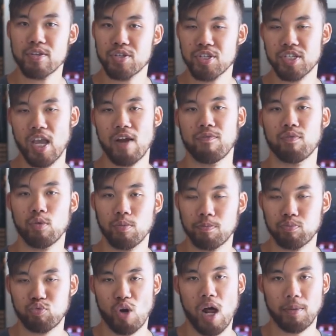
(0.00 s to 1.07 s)
several
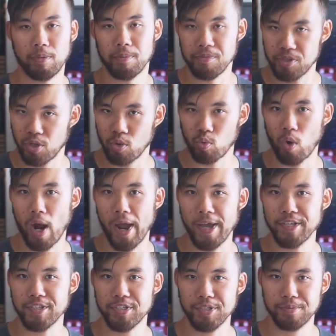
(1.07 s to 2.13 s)
problems
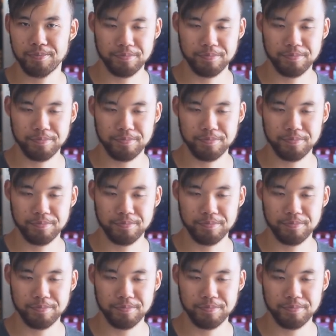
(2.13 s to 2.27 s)
arise.